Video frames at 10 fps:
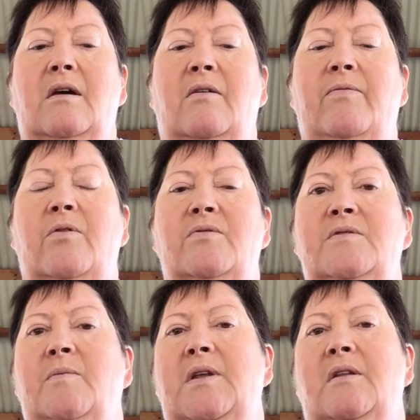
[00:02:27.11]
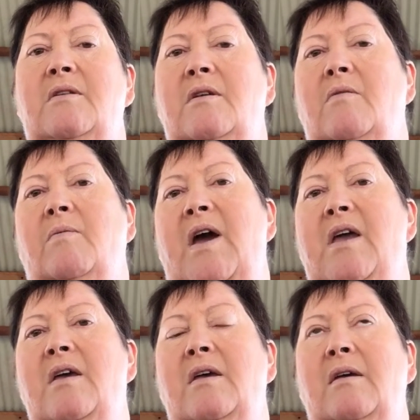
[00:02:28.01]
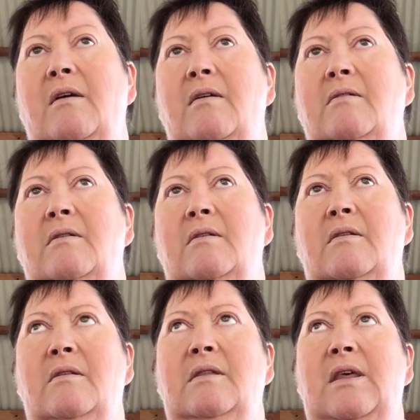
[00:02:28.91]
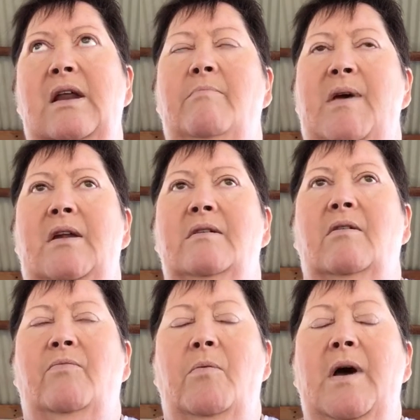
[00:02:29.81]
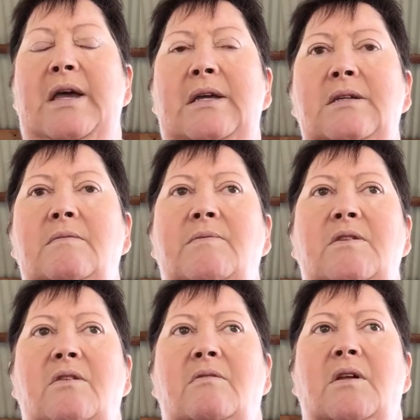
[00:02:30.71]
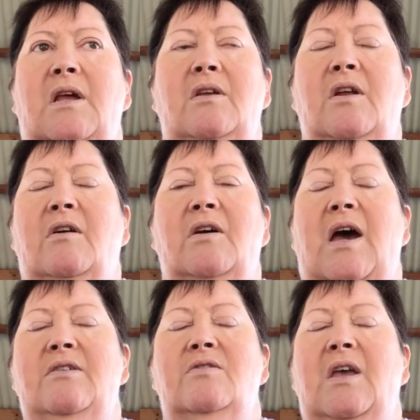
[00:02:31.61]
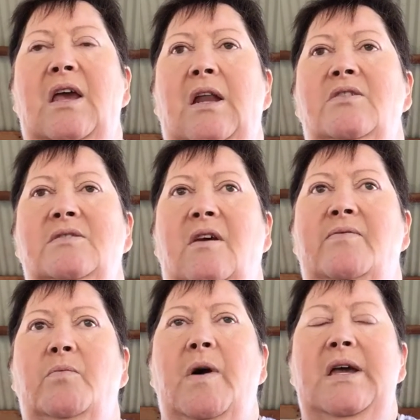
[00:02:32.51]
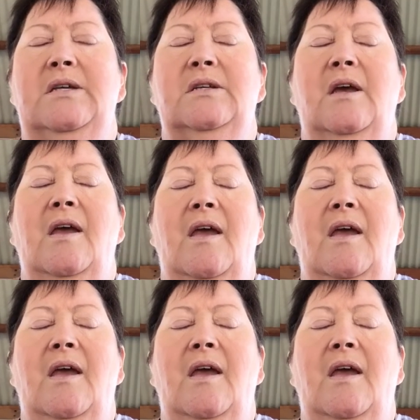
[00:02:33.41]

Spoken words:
of course, when you're weighing that amount of weight, when you're 100 kilos overweight,